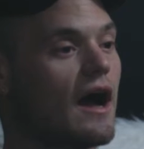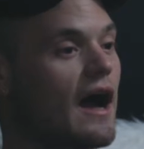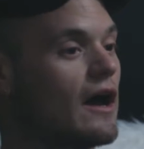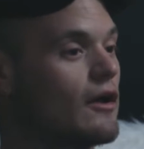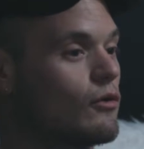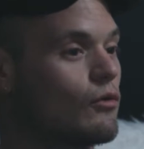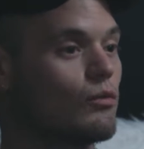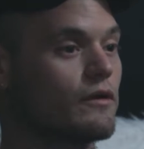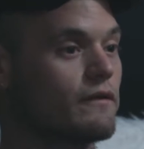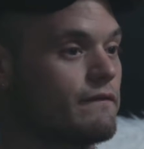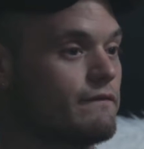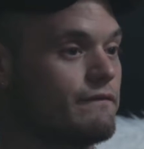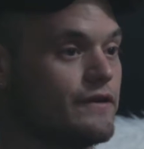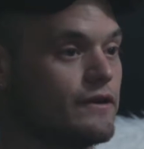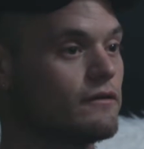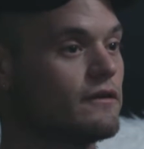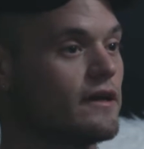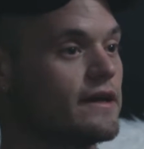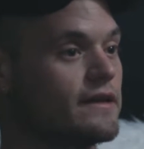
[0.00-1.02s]
I don't wanna
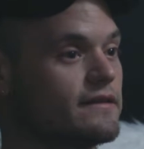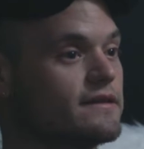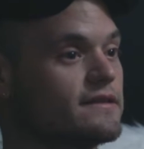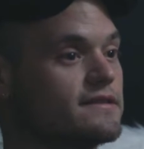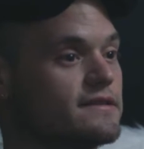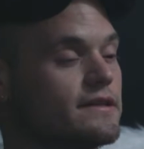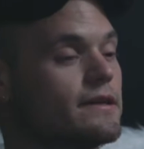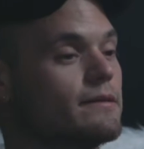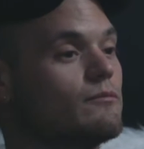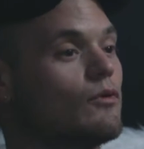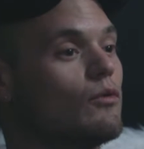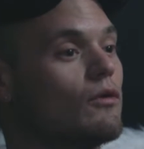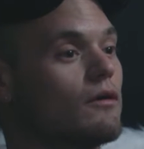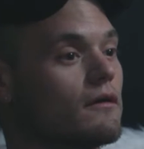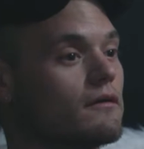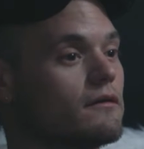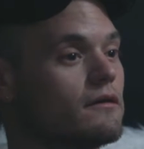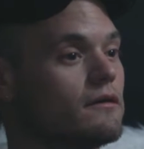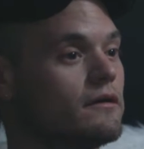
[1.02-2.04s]
feel like this
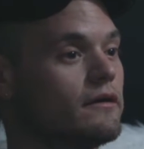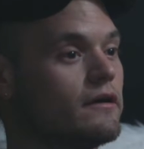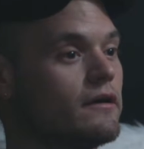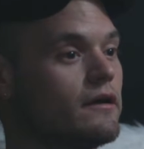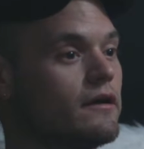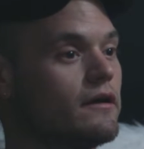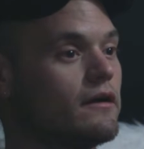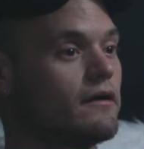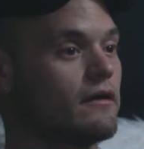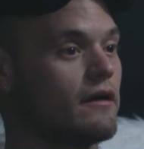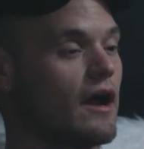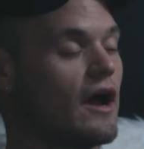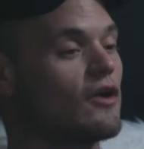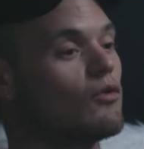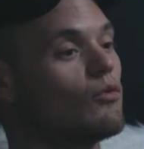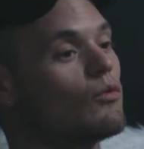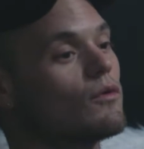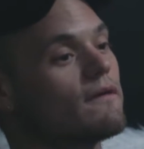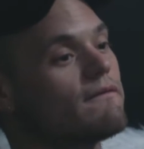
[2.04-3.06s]
anymore. I
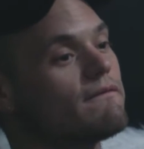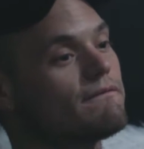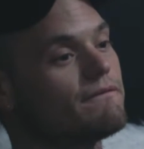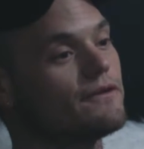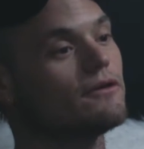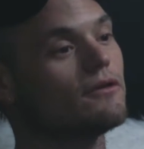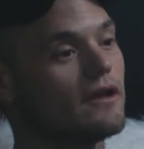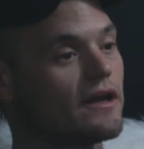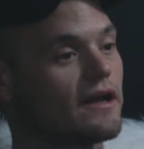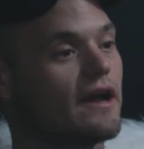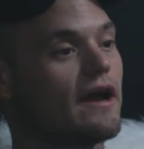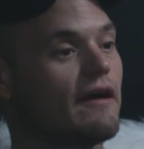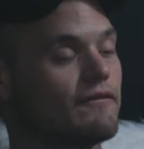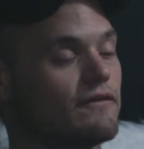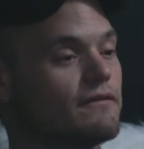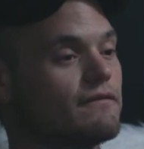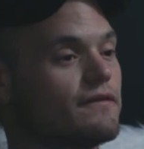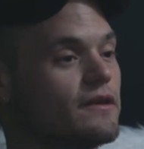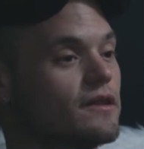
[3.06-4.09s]
don't wanna feel like I
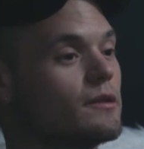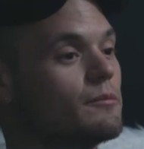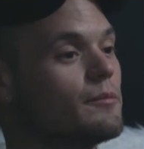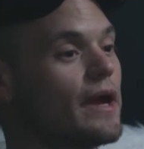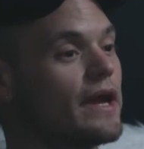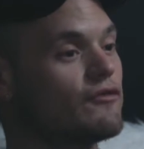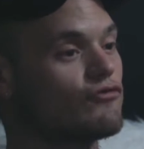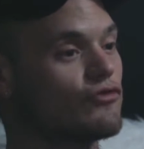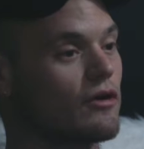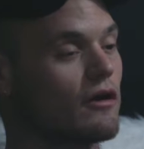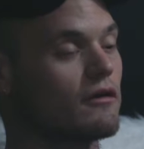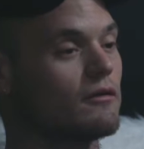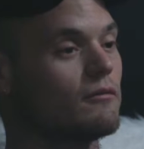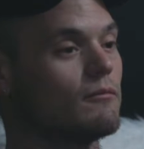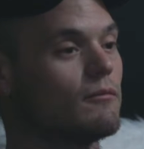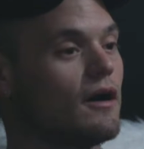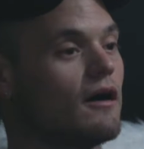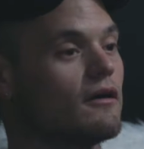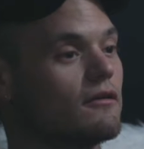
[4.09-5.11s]
have to fit the patriarchal
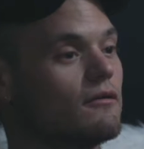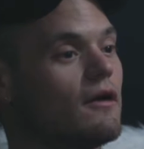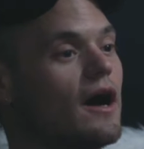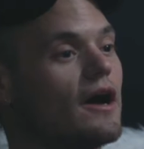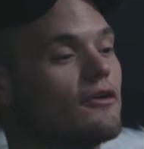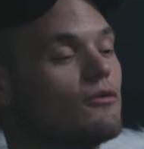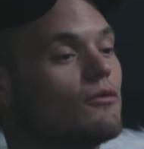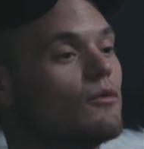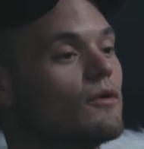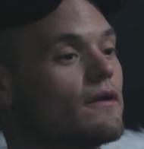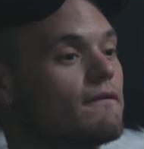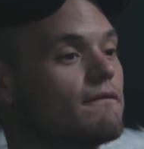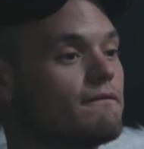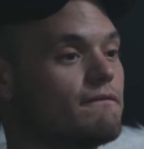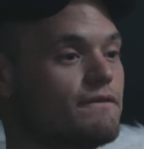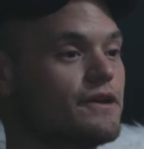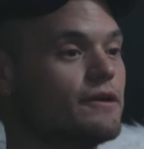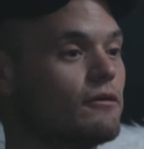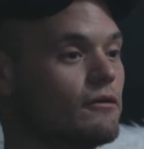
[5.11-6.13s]
model. I don't wanna
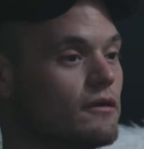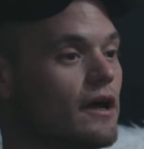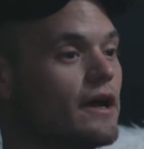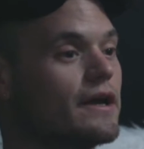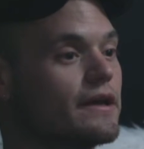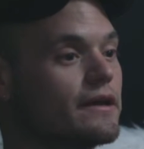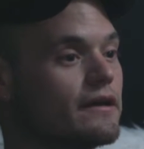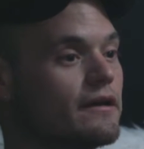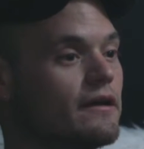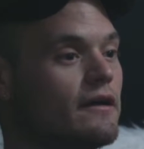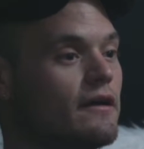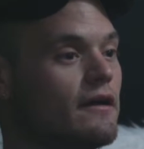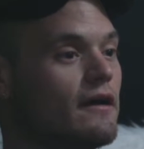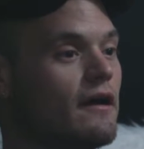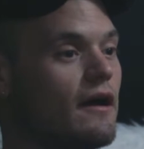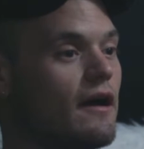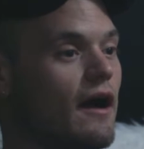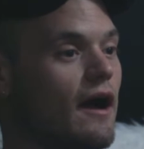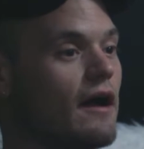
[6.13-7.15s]
feel like
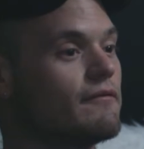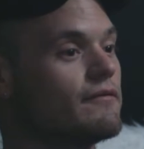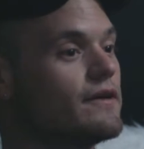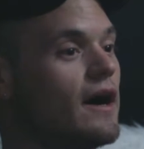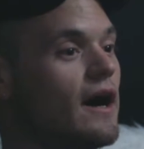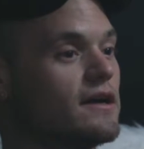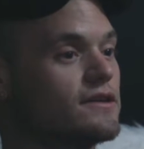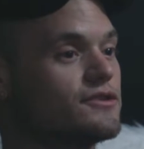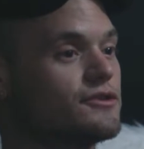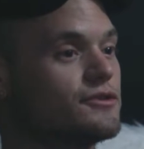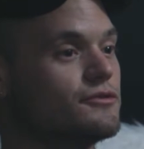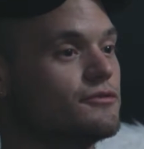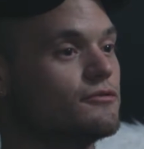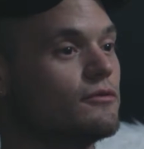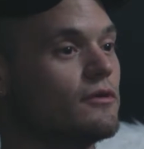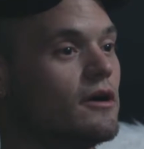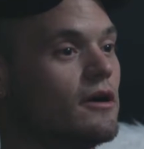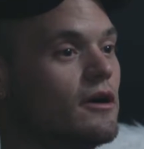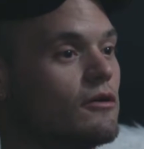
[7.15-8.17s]
I've got to
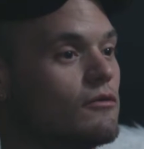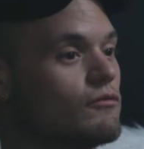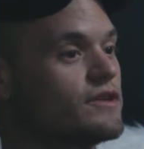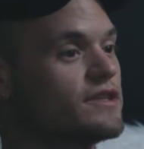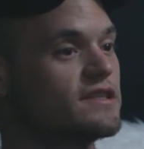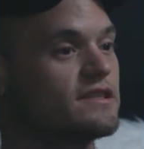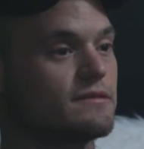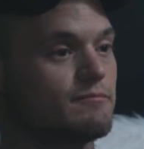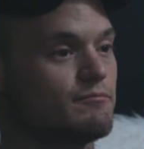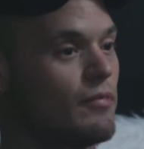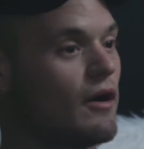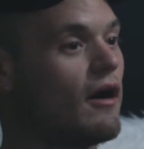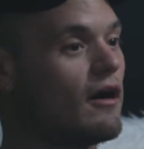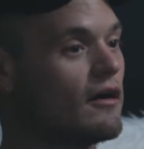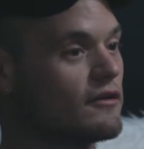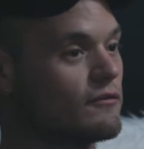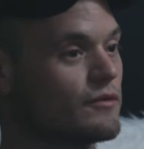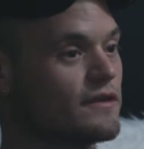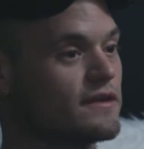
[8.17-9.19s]

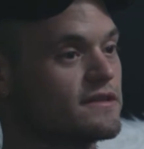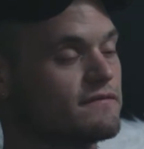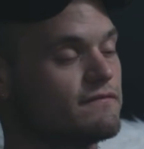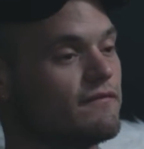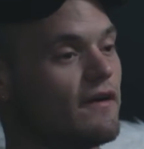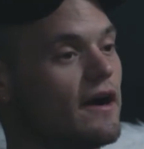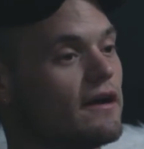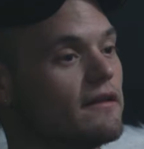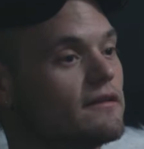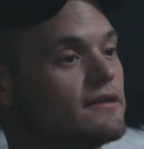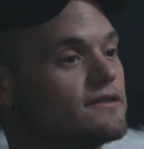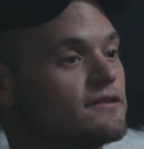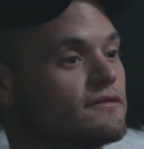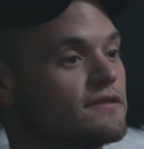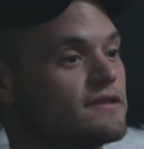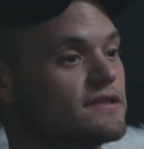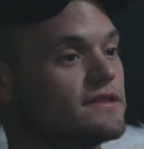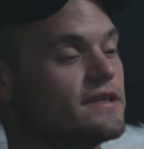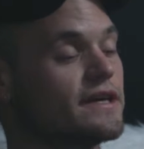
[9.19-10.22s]
respond with this violence or
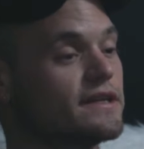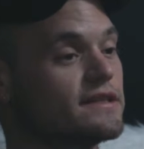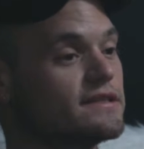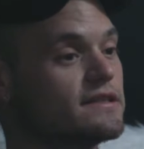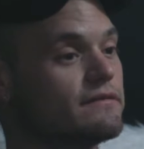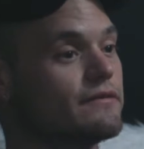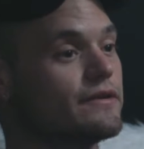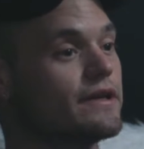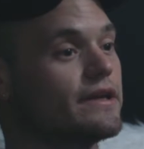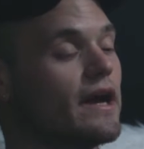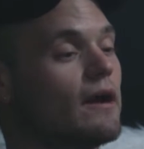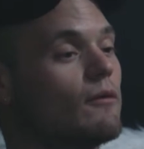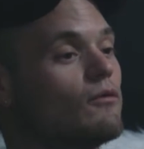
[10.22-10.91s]
this negativity.